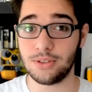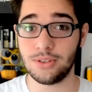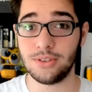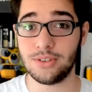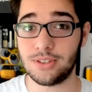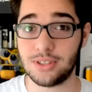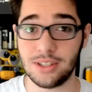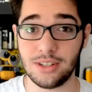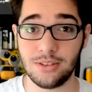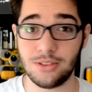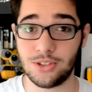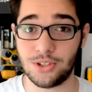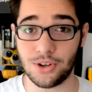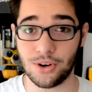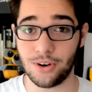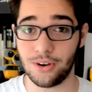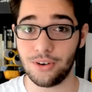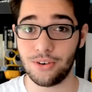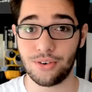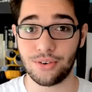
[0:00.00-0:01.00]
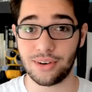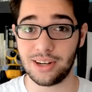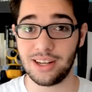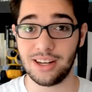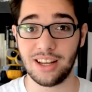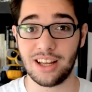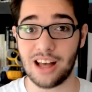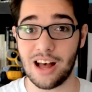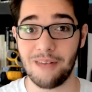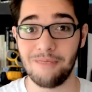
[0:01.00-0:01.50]
to see John
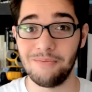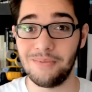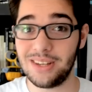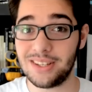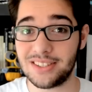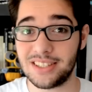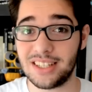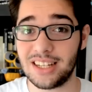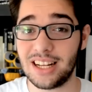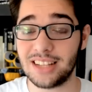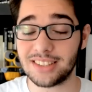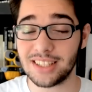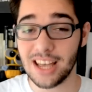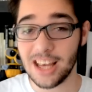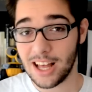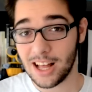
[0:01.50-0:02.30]
Green come visit us,